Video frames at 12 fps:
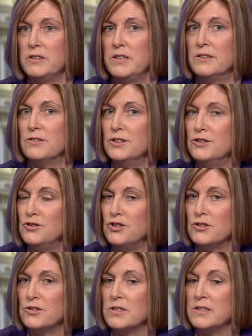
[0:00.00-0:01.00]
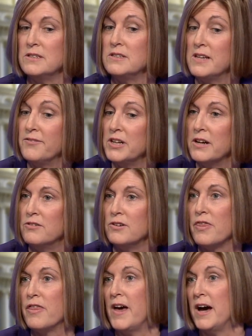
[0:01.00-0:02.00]
Here in New Jersey,
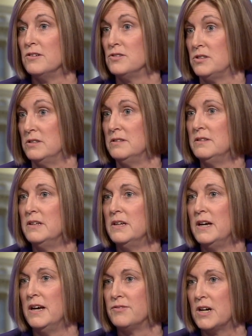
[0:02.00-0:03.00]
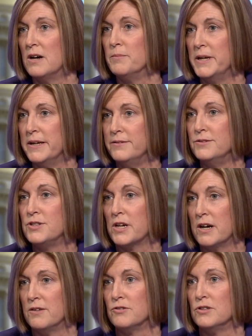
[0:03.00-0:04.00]
700,000 have come in to
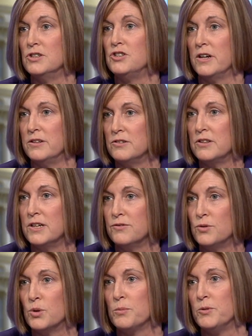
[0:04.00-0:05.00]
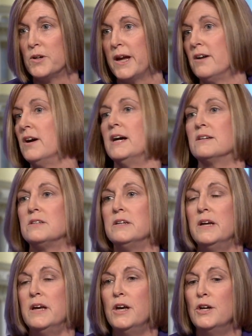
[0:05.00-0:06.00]
coverage under the Affordable Care Act.
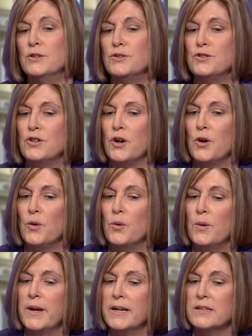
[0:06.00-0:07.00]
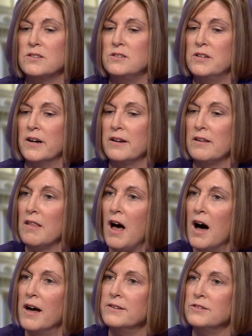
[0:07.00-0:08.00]
So it's done a
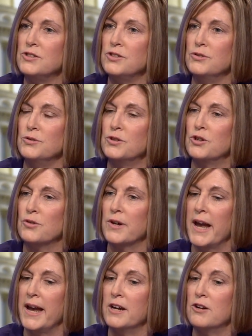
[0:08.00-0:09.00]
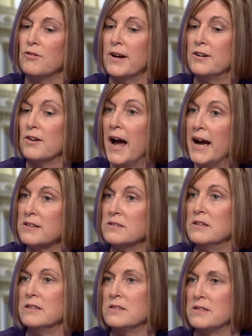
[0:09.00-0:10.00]
lot to create greater
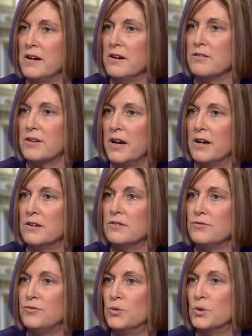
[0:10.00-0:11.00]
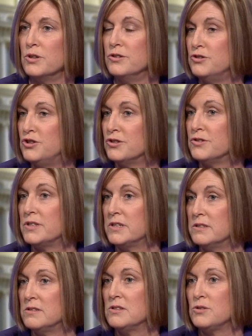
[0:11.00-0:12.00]
access to health care for New
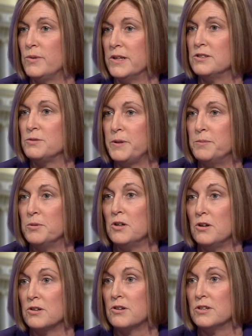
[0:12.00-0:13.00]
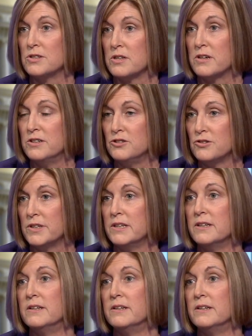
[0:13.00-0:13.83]
Jerseyans as well as people all across the country.